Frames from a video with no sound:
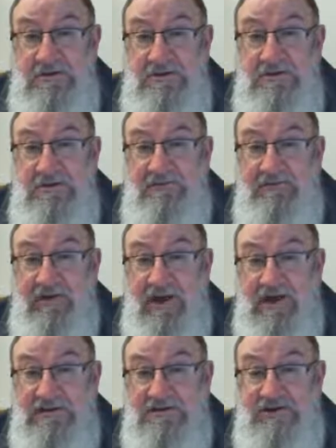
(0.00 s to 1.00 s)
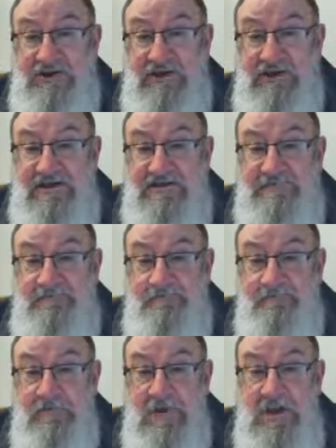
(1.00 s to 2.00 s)
for the next 3 years.
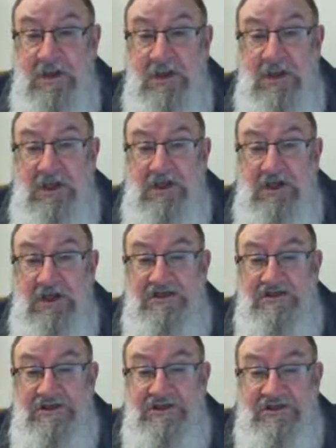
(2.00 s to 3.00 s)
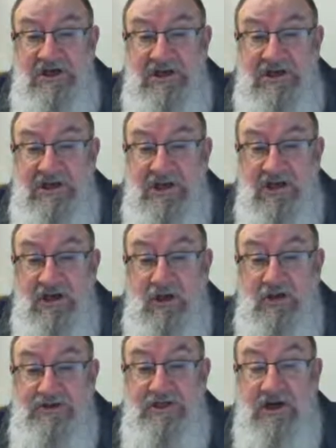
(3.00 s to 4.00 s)
It needs to strengthen a
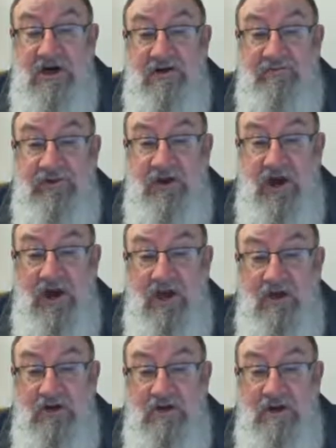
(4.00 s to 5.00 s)
culture of dialogue,